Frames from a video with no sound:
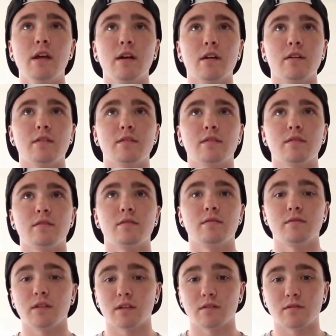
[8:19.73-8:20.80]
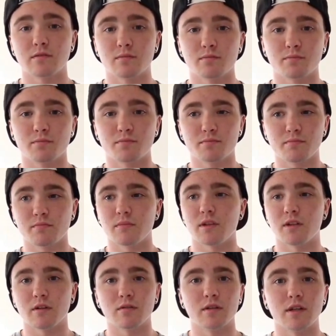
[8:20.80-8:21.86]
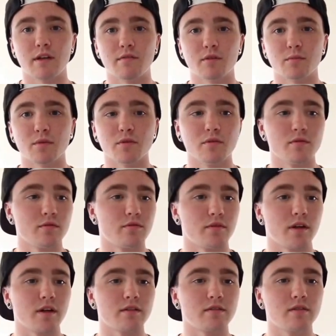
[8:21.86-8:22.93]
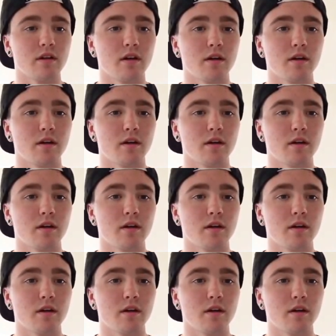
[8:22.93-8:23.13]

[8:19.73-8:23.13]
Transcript: because that's, you know, inevitable for us.